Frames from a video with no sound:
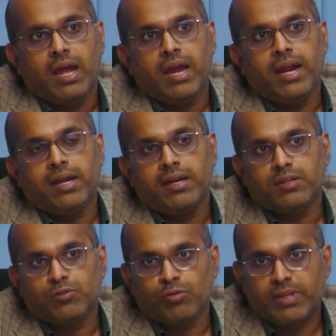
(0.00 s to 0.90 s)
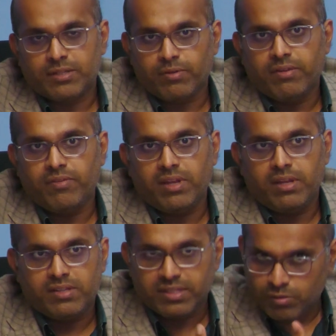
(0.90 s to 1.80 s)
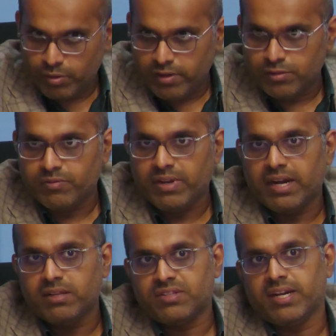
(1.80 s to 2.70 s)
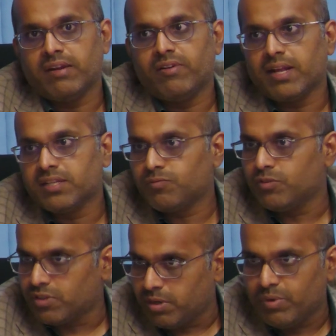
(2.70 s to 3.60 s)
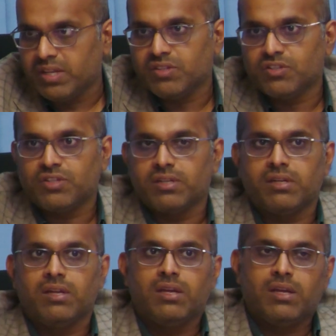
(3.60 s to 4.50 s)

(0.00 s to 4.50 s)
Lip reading: and so that's why we just today also we had a state level task force on immunization,